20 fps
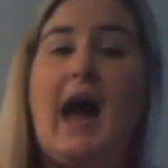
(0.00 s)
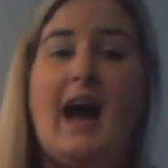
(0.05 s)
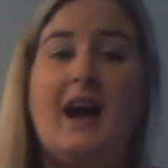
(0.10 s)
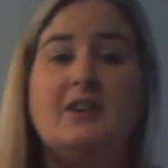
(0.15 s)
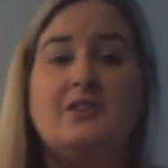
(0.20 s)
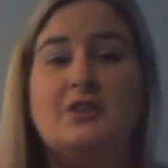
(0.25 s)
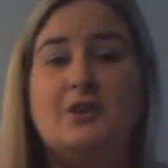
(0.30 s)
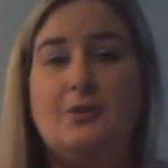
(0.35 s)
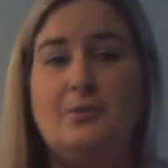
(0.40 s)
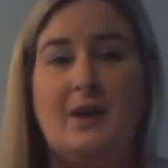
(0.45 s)

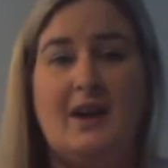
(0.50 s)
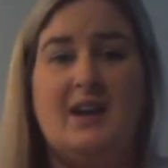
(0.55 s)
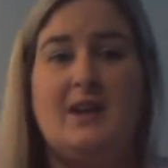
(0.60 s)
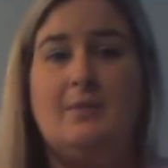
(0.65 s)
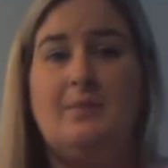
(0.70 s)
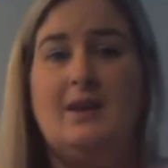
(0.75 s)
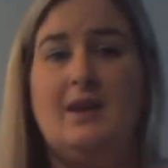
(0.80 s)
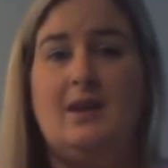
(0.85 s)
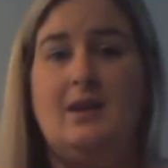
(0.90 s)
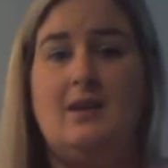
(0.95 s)
I do
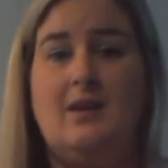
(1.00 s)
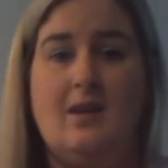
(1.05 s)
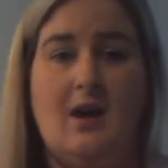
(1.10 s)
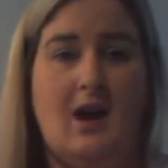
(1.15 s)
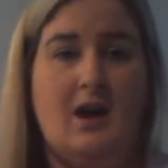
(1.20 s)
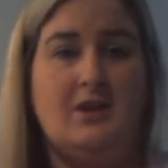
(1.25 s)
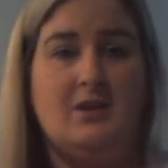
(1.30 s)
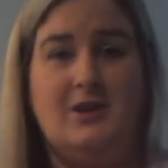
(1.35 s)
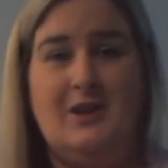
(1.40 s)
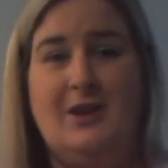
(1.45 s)
recommend
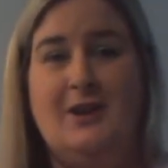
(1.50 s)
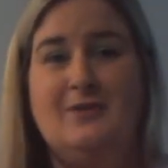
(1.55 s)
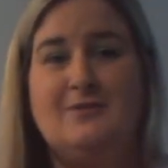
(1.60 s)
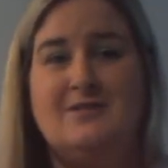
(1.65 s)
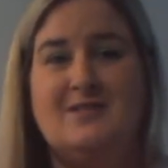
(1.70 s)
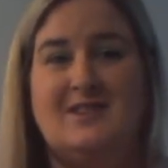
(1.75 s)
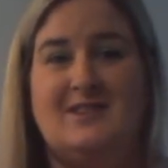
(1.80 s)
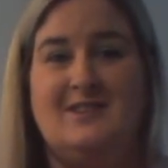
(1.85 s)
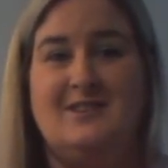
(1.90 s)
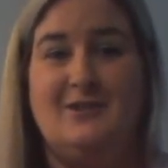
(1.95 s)
not
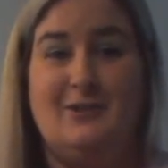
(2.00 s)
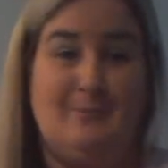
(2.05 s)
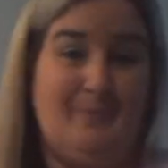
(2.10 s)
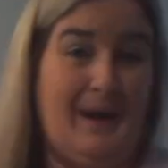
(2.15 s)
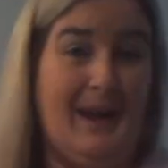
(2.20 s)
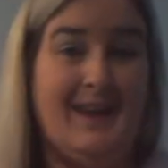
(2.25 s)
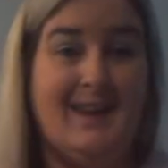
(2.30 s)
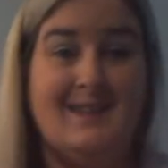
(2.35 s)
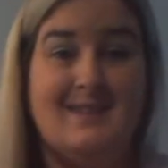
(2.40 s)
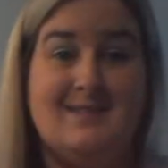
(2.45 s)
using your
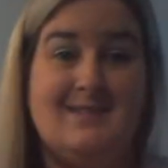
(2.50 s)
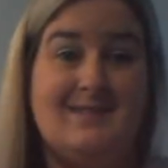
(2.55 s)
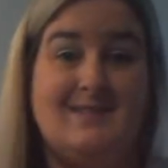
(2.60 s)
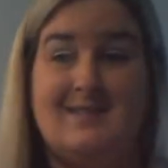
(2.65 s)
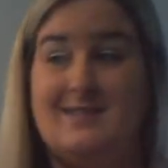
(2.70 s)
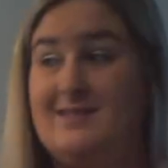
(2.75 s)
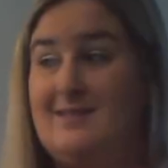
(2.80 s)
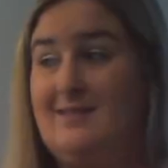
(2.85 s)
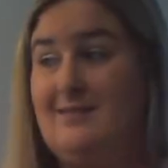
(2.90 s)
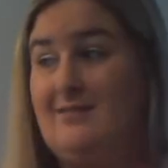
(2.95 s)

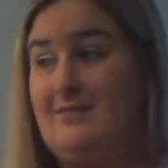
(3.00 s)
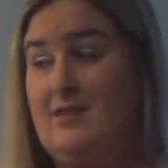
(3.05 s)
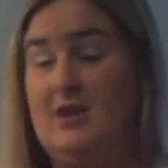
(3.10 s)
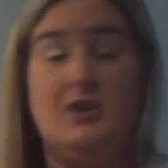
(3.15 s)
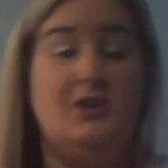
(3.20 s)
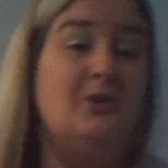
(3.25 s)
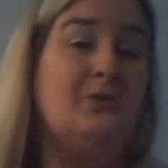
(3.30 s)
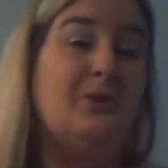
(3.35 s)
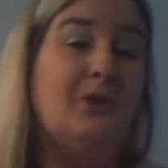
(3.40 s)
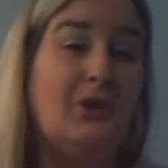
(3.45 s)
pans
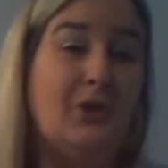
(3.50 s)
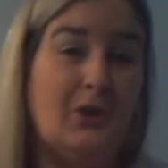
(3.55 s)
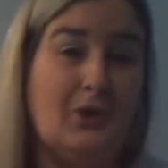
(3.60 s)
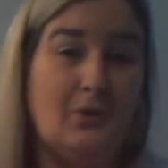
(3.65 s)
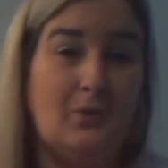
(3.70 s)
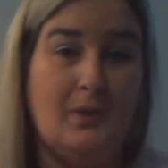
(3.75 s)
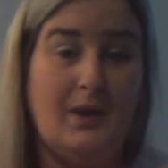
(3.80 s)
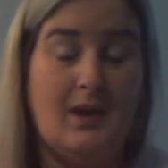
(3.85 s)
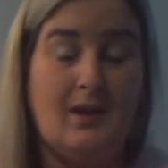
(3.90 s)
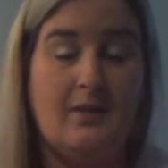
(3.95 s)
that you
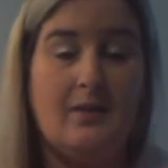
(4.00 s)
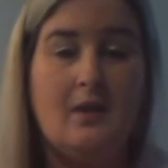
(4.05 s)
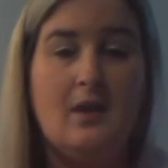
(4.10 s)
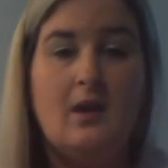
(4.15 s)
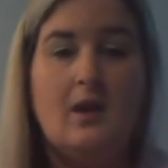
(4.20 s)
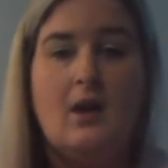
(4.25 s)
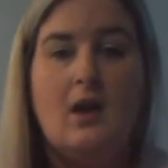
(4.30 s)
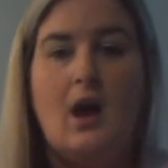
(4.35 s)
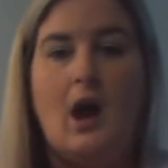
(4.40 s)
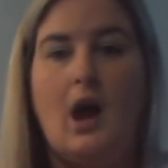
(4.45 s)
cook with.
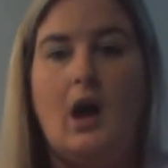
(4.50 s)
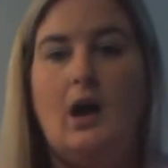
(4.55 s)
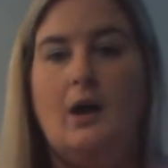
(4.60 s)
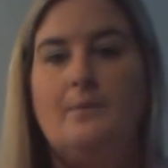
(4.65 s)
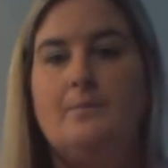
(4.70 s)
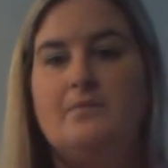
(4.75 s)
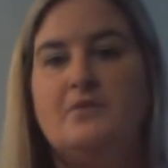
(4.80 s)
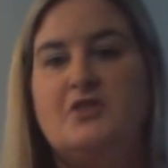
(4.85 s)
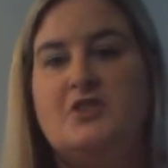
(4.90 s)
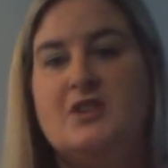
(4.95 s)

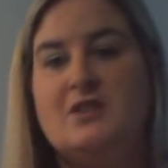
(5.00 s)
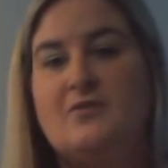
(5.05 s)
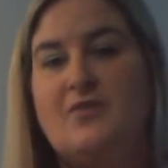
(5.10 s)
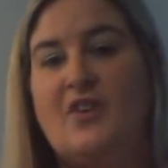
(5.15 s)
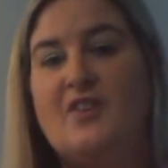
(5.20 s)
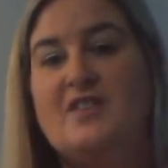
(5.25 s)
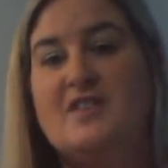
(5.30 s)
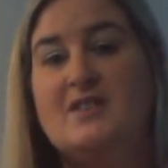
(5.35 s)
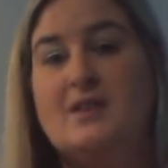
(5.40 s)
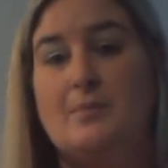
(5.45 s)
Just
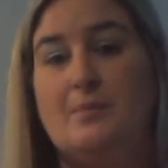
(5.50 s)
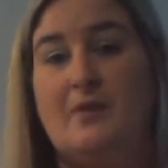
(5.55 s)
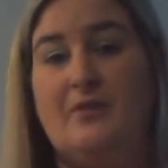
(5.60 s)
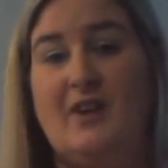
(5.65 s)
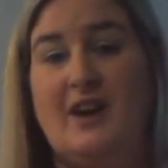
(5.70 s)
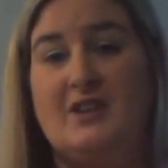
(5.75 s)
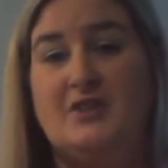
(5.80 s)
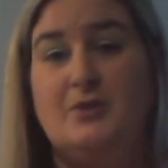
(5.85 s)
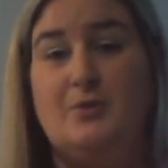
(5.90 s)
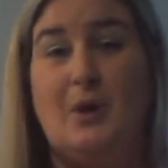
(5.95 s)
for the simple
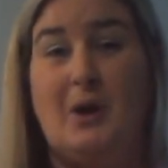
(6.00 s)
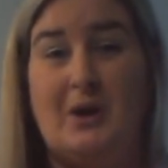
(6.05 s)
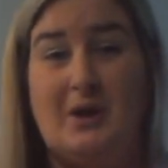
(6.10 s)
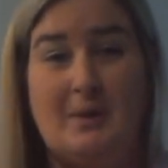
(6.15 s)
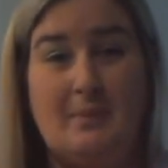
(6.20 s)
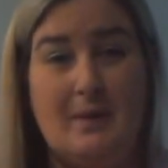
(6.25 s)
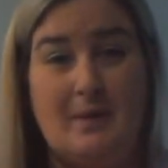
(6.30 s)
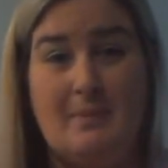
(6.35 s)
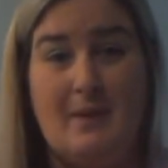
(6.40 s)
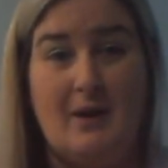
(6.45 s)
fact you are
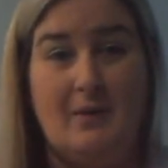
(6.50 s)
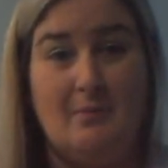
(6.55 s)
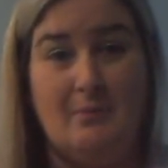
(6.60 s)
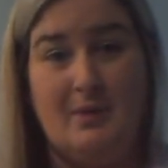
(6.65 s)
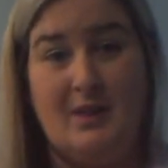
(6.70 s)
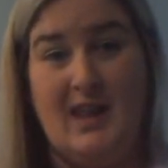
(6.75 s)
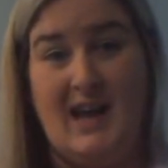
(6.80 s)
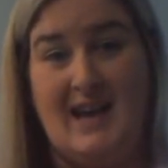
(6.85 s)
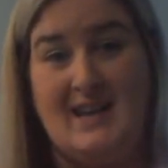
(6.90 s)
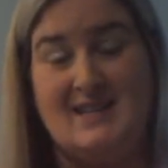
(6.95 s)
going to be melting
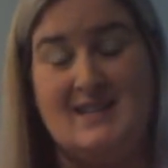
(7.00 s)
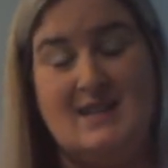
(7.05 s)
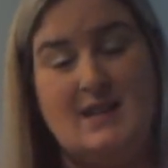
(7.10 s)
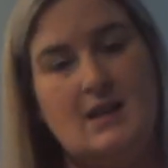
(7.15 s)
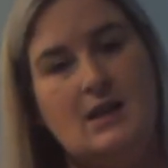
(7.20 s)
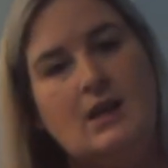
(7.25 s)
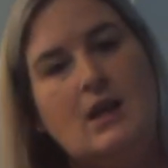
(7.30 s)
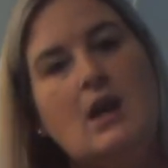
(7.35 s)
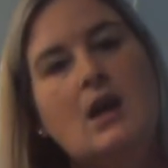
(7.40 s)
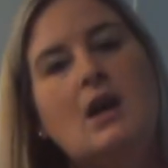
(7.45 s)

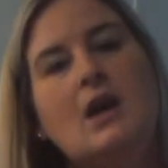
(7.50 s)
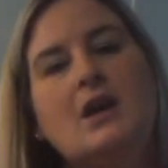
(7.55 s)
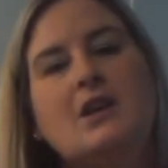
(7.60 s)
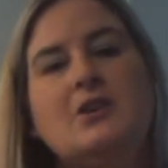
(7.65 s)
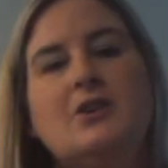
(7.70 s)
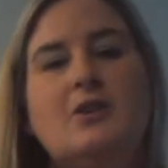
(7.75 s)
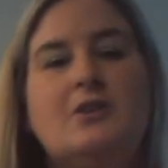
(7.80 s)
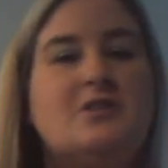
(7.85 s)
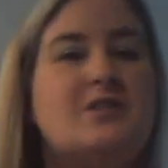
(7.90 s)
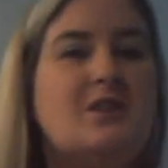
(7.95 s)
plastic.
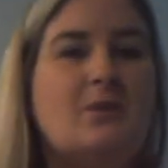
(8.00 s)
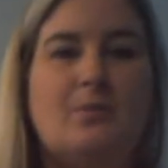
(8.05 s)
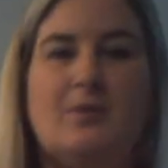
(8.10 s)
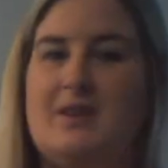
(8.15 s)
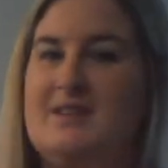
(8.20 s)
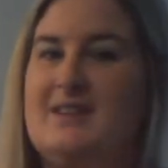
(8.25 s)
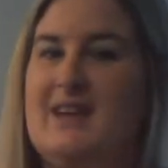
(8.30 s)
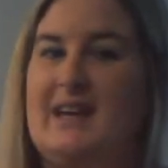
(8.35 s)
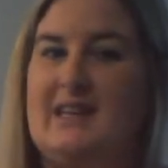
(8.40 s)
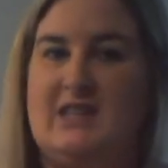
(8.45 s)
You just don't
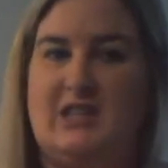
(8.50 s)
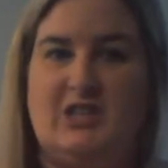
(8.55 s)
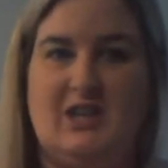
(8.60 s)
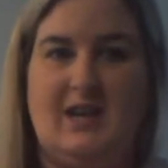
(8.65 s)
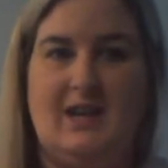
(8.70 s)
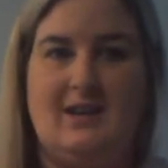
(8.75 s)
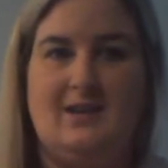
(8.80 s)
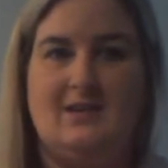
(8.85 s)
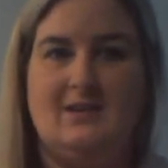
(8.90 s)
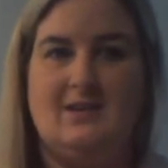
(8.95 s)
want to take the
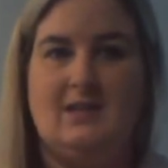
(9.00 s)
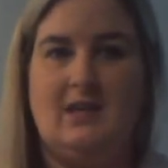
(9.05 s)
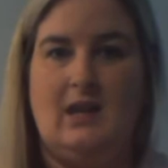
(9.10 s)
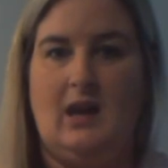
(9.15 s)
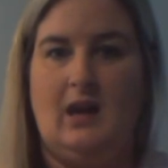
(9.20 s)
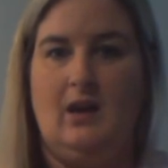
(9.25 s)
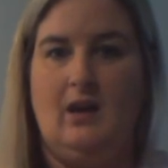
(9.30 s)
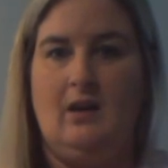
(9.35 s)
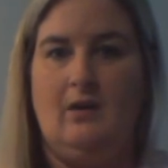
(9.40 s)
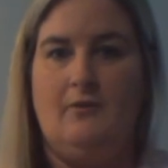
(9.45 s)
chance
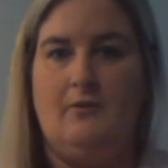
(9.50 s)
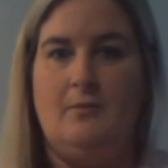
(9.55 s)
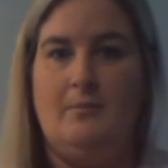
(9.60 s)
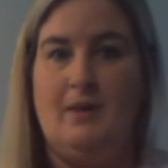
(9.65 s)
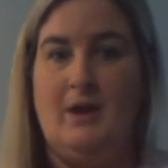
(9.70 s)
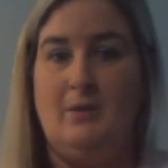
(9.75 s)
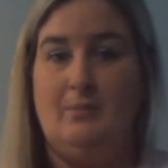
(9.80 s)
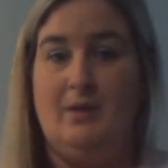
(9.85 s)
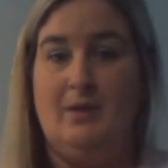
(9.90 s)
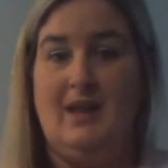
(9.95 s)
of
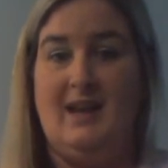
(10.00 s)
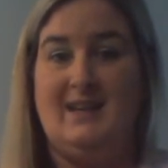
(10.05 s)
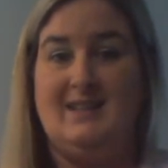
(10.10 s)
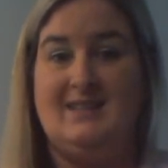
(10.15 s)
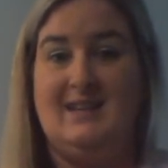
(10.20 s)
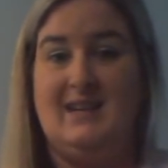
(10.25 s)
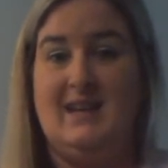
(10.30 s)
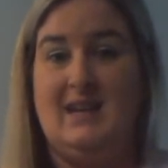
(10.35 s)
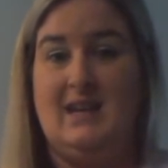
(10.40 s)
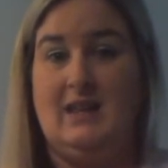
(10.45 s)
melting
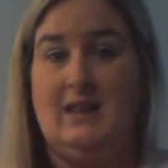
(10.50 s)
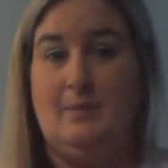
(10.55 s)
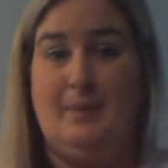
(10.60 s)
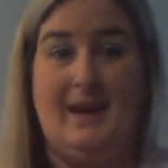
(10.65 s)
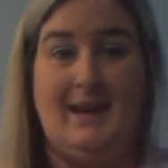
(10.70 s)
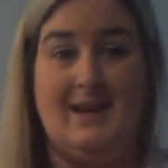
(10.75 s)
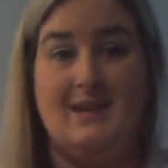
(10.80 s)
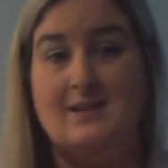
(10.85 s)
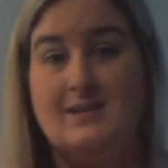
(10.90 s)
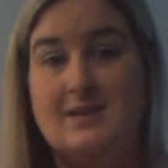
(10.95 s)
plastic in the
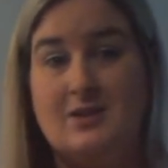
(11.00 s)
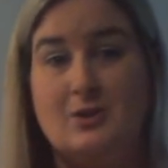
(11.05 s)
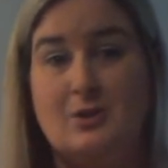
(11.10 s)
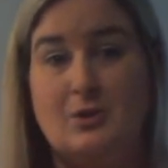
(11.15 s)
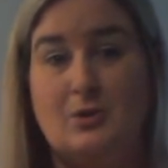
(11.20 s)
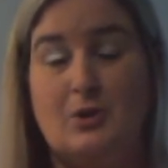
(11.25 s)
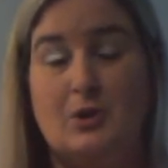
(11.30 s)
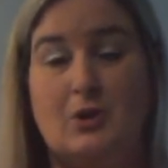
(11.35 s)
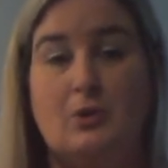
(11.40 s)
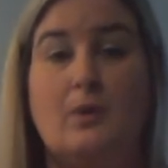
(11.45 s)
pans that
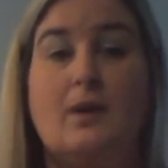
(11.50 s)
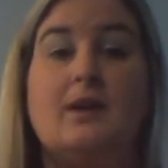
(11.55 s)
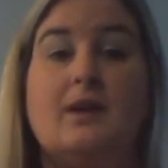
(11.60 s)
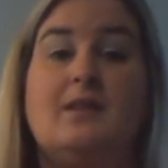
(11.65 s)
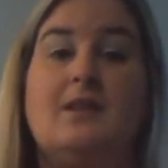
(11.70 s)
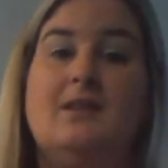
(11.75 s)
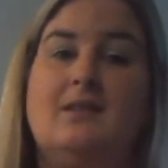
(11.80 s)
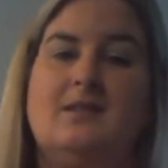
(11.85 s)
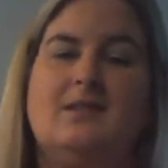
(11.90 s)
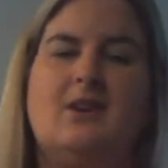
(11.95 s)
you cook with
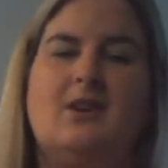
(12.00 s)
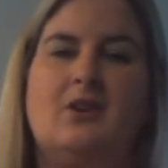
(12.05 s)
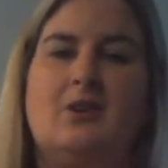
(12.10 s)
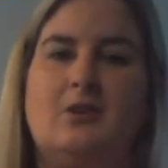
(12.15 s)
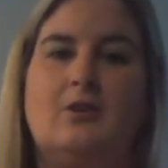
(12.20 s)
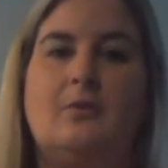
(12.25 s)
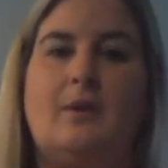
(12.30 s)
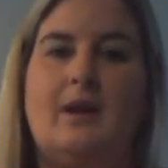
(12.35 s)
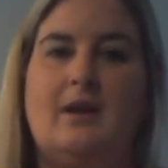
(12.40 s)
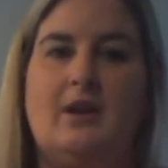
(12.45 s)
and then
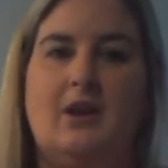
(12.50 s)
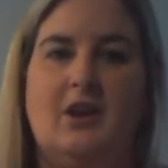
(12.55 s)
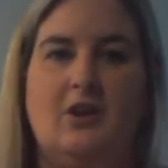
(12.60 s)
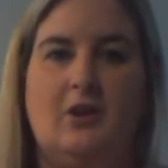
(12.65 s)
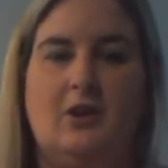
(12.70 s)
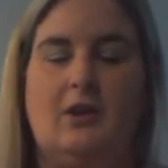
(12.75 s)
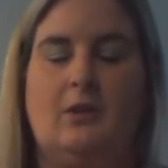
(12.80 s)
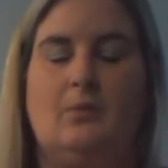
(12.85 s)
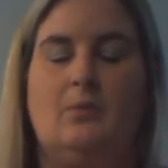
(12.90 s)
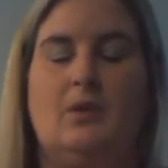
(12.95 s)
turning around and
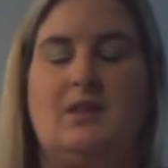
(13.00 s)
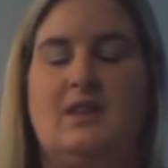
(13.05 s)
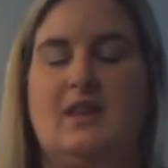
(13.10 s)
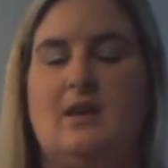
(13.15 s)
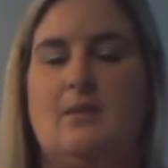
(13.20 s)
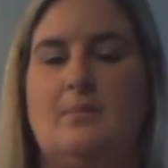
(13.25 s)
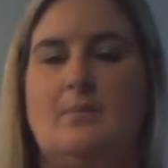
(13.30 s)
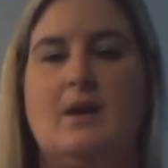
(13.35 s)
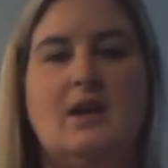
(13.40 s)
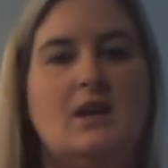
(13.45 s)
cooking with
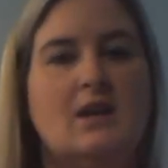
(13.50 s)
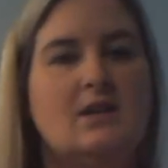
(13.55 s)
them.